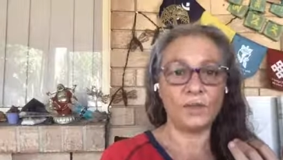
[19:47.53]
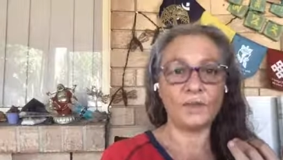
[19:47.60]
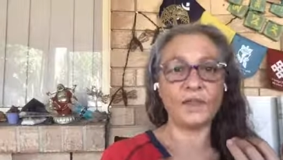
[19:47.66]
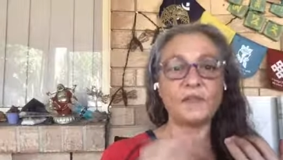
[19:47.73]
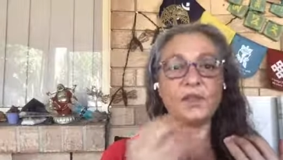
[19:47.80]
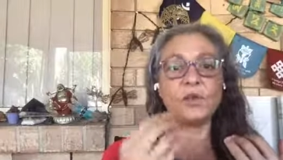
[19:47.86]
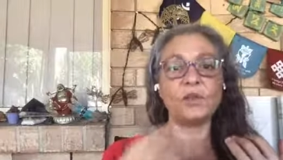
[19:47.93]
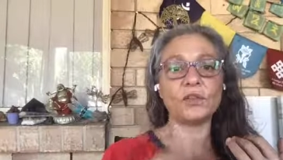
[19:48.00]
There's
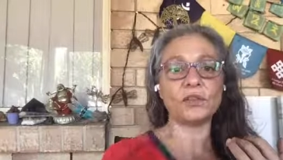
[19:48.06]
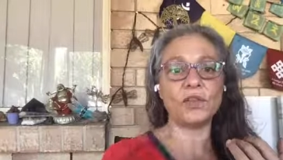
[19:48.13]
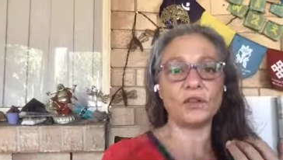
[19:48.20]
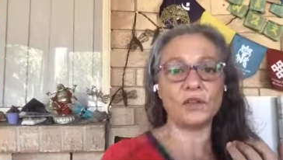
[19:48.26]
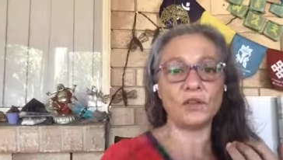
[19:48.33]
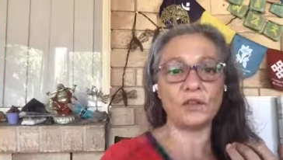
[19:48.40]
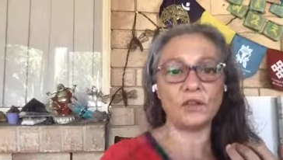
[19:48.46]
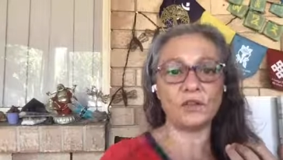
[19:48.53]
also
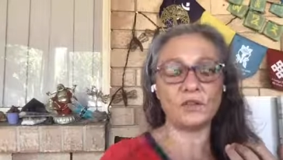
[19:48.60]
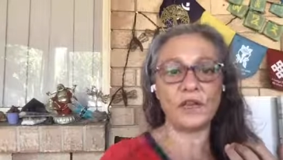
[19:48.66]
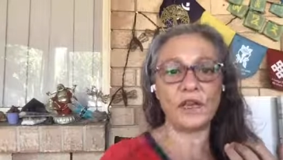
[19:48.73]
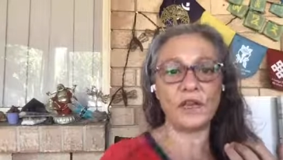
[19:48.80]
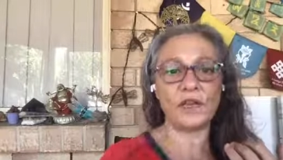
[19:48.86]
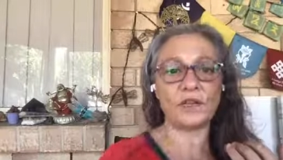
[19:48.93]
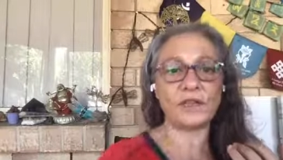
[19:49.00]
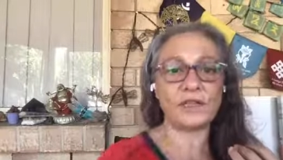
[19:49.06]
the, the
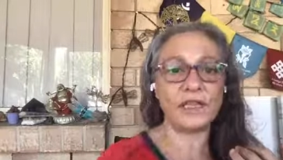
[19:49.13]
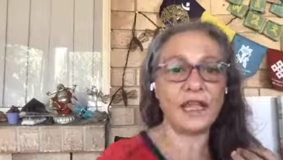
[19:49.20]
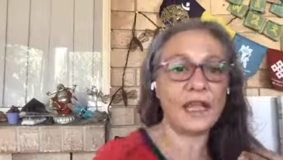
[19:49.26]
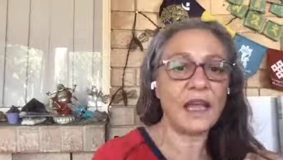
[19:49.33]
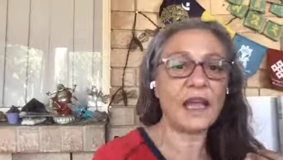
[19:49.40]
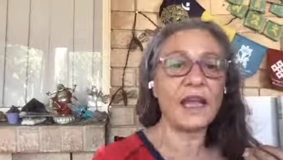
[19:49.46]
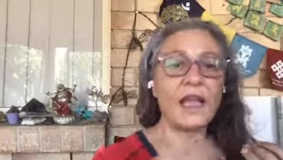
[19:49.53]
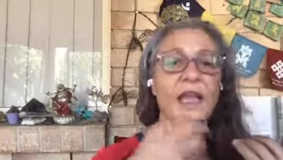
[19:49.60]
videos
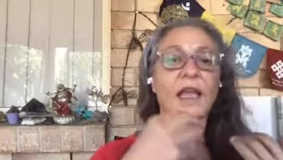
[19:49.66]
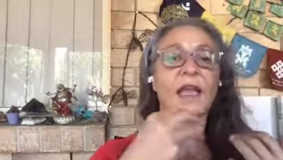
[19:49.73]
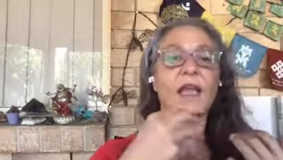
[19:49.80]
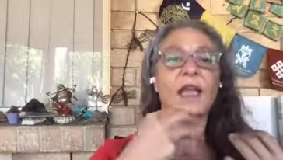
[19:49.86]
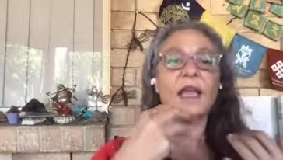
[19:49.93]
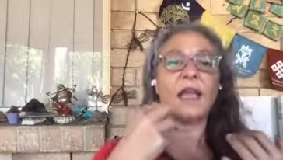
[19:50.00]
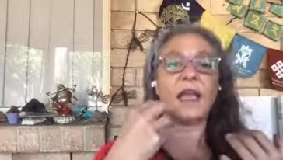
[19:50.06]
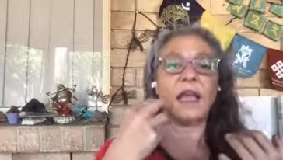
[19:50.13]
there
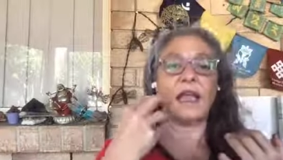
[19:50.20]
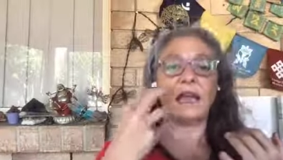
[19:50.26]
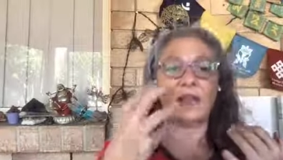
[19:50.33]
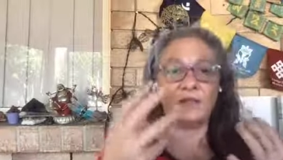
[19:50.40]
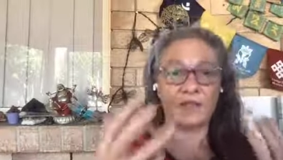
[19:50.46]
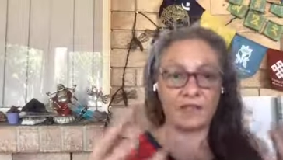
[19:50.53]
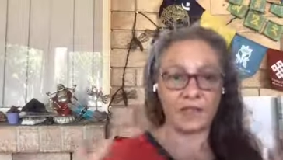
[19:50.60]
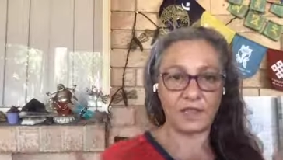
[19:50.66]
and
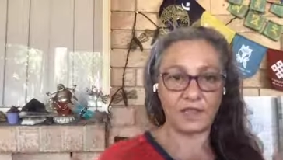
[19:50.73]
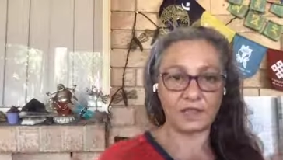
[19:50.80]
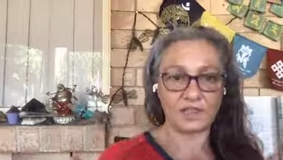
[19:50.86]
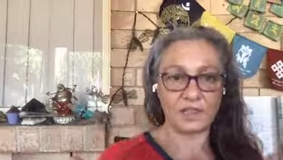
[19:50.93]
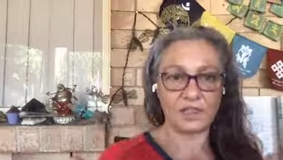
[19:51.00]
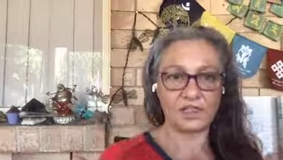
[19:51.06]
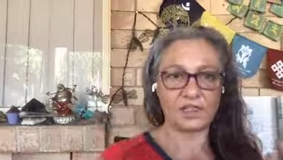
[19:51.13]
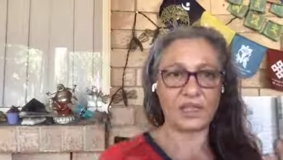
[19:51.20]
everything else
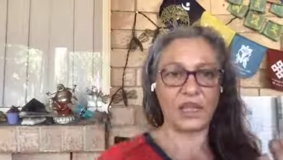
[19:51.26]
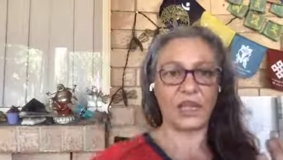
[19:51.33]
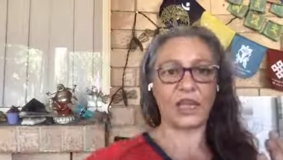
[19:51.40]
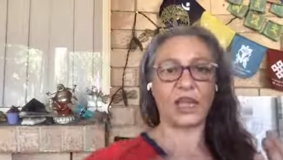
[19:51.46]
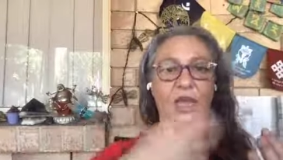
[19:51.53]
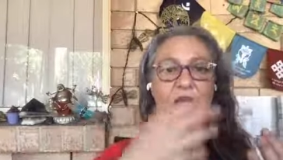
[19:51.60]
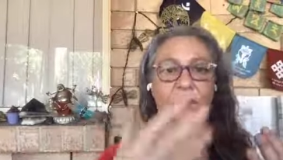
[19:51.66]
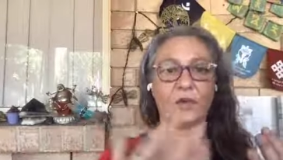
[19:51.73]
I share
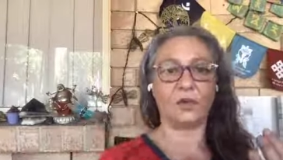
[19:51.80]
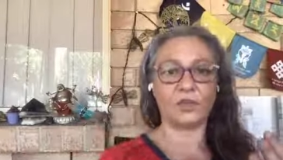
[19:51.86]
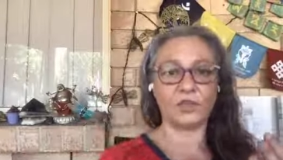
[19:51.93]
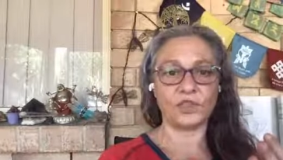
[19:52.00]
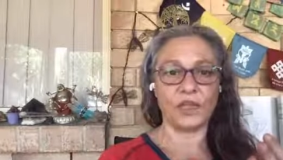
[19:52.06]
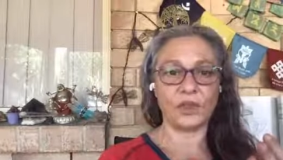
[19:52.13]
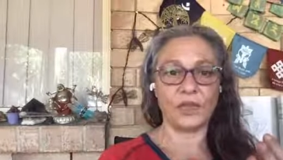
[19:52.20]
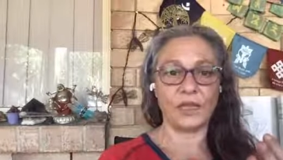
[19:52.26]
and
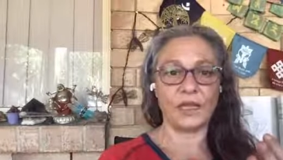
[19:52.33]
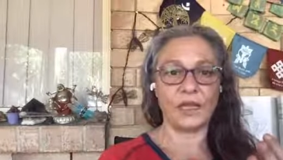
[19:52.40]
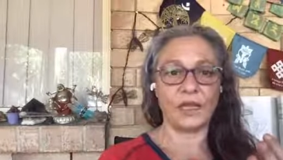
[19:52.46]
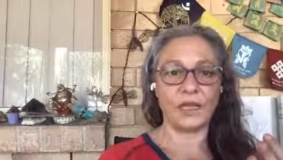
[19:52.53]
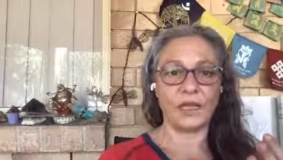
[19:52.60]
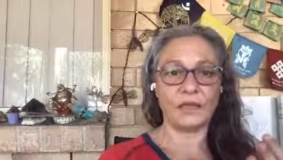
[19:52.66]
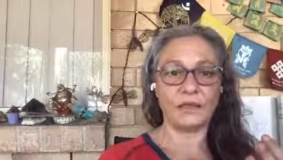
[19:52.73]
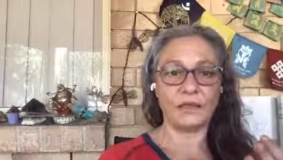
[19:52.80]
also
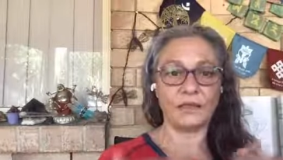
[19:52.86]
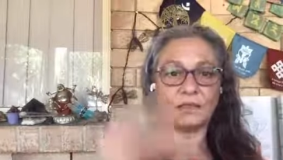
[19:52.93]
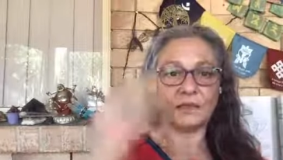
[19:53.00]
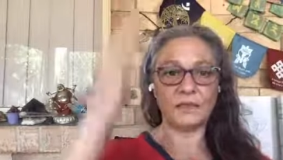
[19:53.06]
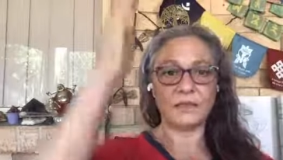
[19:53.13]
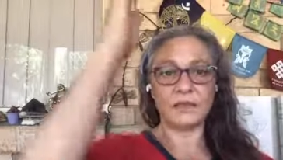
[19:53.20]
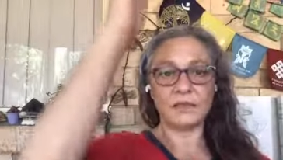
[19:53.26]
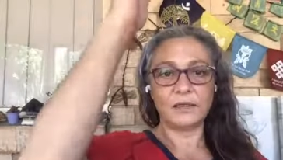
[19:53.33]
here
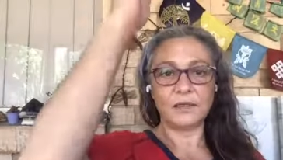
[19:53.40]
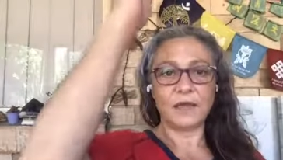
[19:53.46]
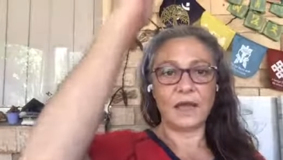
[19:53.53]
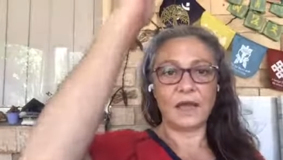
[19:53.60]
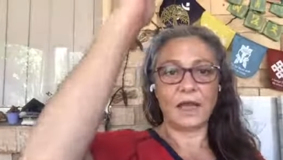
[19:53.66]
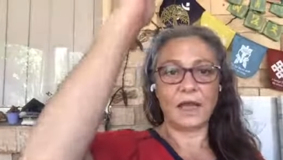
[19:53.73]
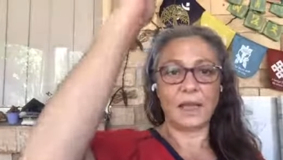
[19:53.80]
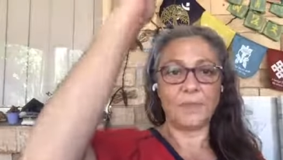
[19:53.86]

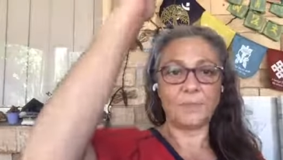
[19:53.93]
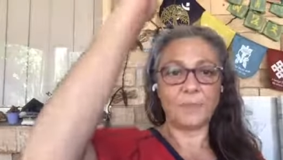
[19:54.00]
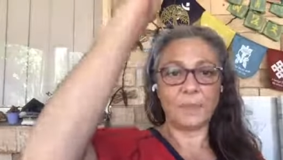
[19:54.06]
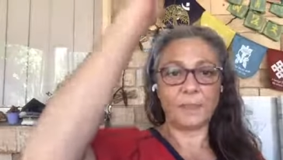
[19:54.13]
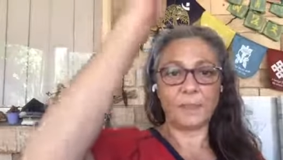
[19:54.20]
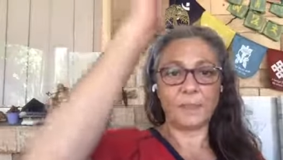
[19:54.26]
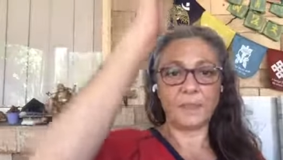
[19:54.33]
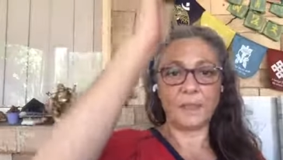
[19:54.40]
um,
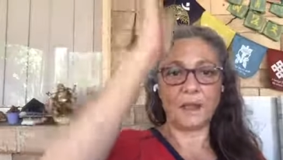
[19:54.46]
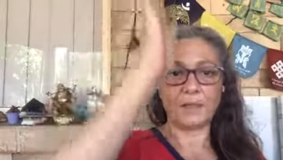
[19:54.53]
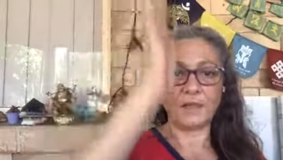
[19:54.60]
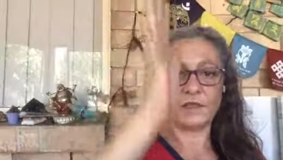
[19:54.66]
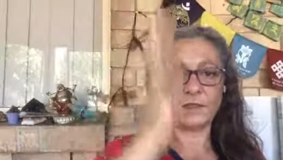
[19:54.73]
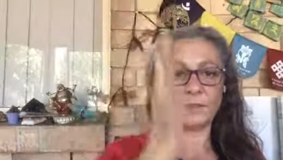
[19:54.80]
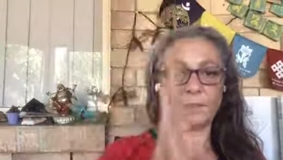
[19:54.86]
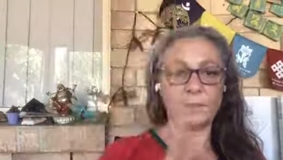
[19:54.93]
on
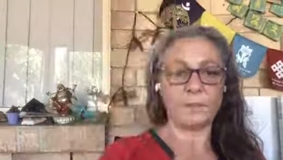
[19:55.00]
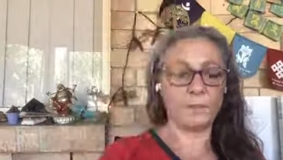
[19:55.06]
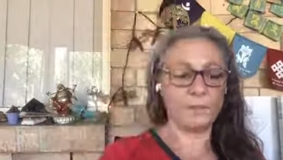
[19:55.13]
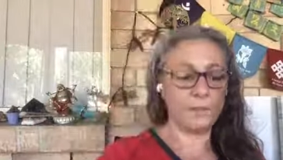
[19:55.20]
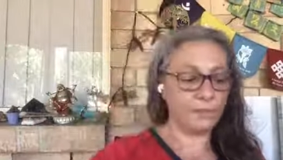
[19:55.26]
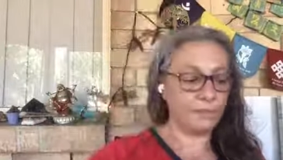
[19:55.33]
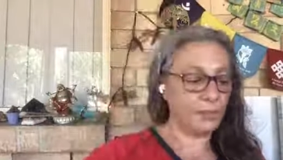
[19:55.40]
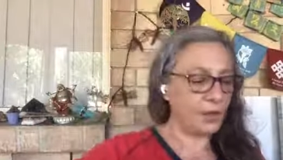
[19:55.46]
this
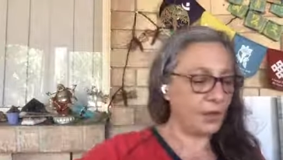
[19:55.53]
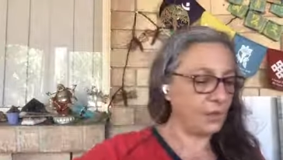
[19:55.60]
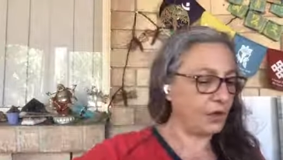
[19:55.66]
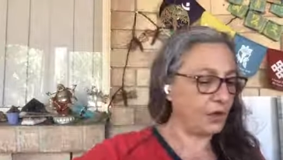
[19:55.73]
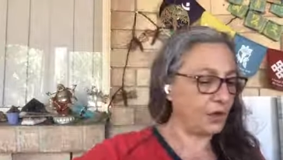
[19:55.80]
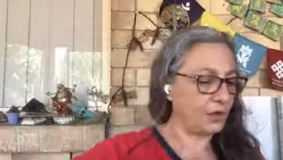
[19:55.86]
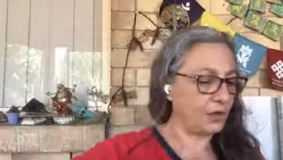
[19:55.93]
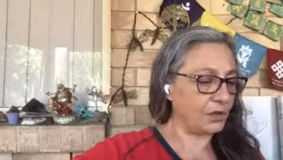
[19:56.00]
Blue
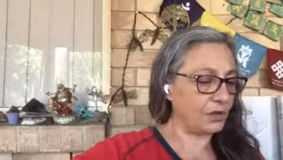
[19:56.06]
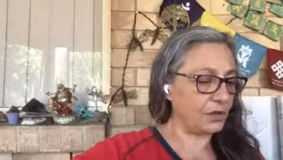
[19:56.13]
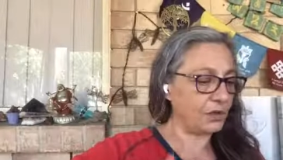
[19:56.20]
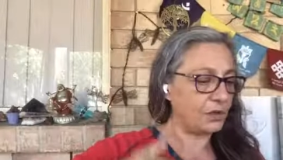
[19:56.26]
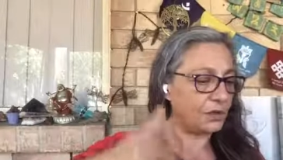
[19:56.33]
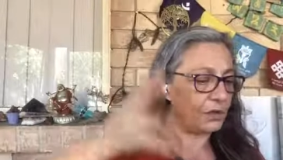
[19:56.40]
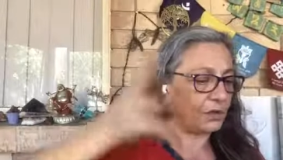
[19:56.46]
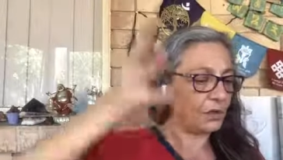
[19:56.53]
Beyond
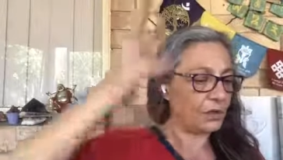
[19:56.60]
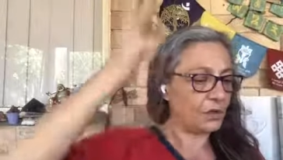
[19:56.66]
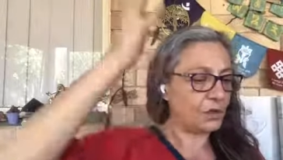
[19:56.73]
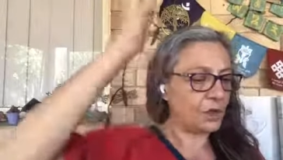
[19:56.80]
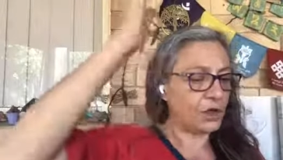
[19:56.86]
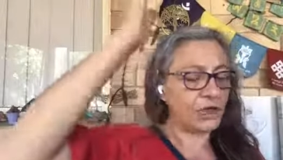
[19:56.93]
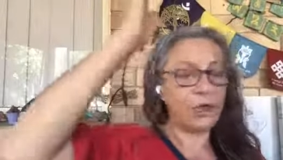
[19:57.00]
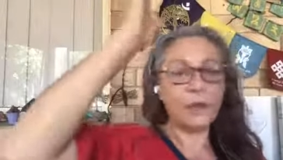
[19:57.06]

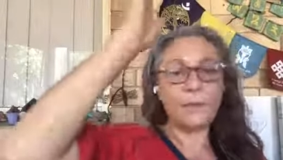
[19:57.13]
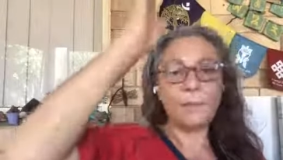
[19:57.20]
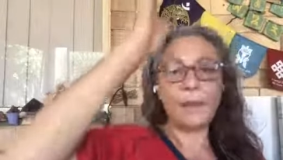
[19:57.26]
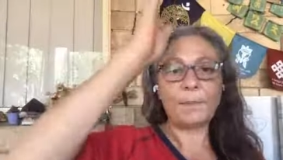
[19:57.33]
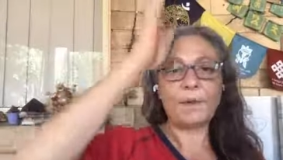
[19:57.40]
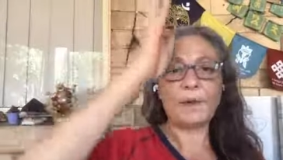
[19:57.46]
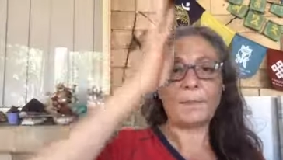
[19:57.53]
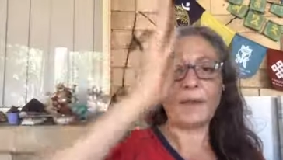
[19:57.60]
Guide
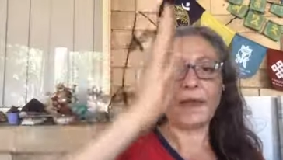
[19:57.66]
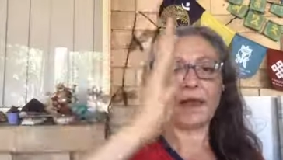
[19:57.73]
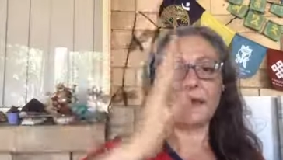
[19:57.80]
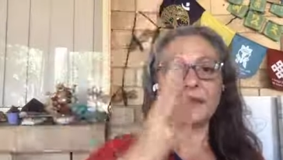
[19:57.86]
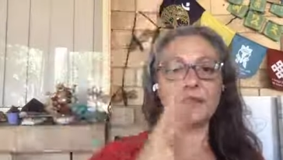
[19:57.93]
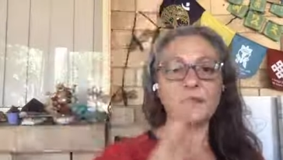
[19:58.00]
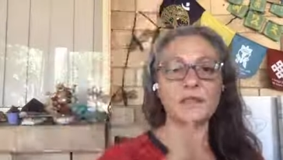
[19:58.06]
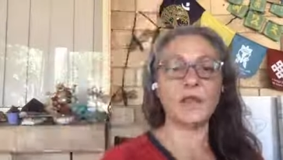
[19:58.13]
public page.
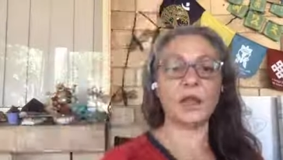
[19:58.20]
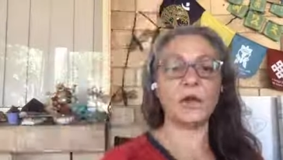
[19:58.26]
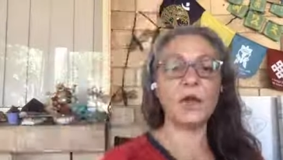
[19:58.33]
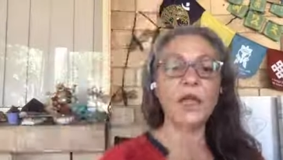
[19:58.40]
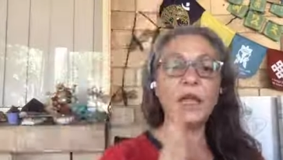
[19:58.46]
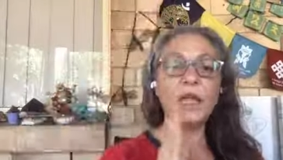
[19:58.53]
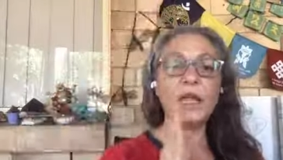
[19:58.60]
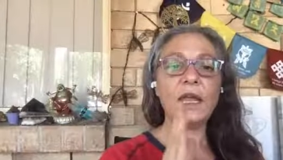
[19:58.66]
So
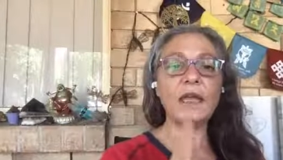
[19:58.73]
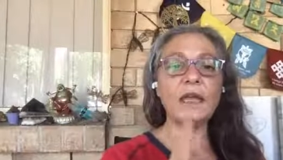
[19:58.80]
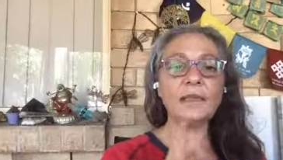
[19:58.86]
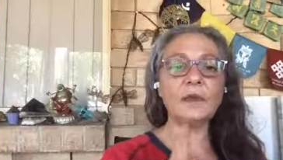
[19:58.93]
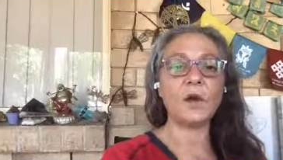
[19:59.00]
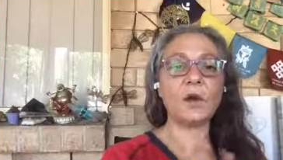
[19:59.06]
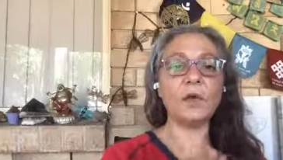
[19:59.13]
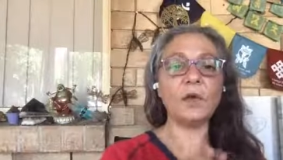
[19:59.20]
it is
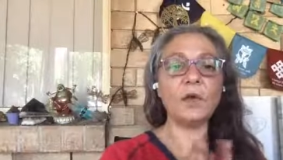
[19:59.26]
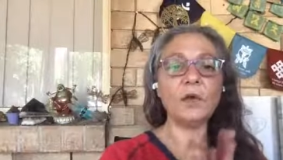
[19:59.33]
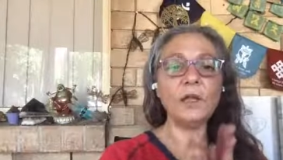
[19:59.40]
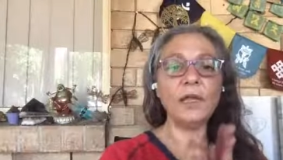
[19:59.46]
all